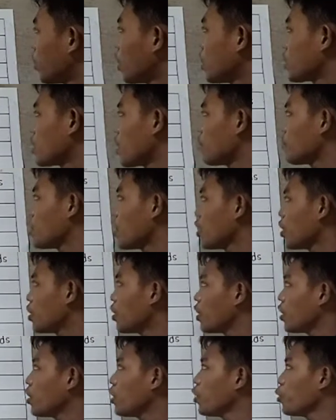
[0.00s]
as I've said
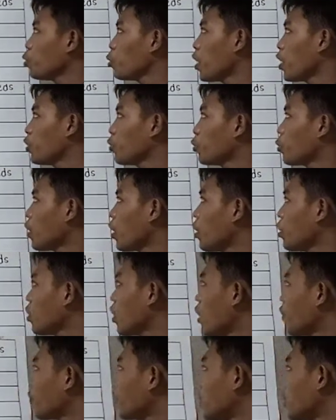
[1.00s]
earlier, you are to round
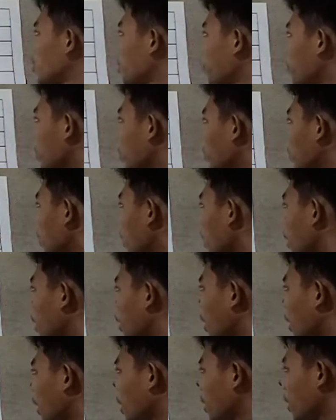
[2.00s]
off decimal to the
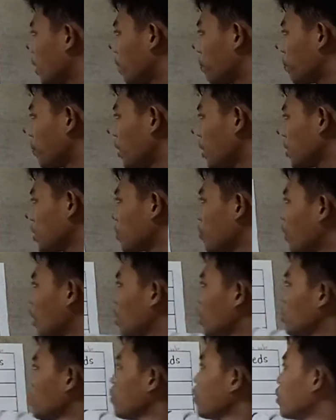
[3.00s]
indicated place
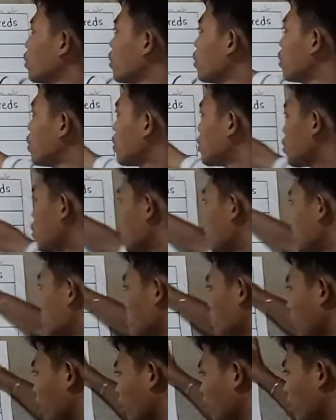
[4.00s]
value. So
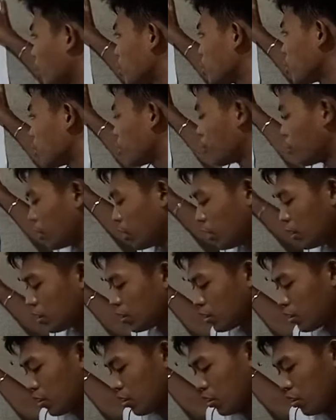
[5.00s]
let's check your answer for this.
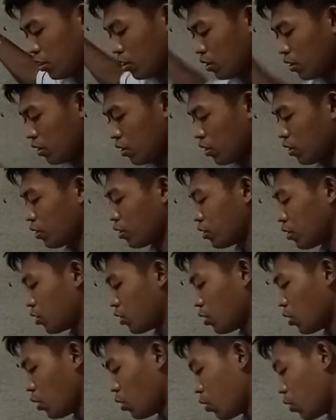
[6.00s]

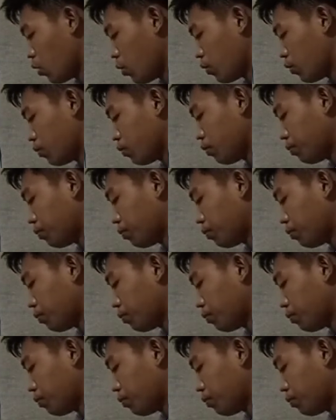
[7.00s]
So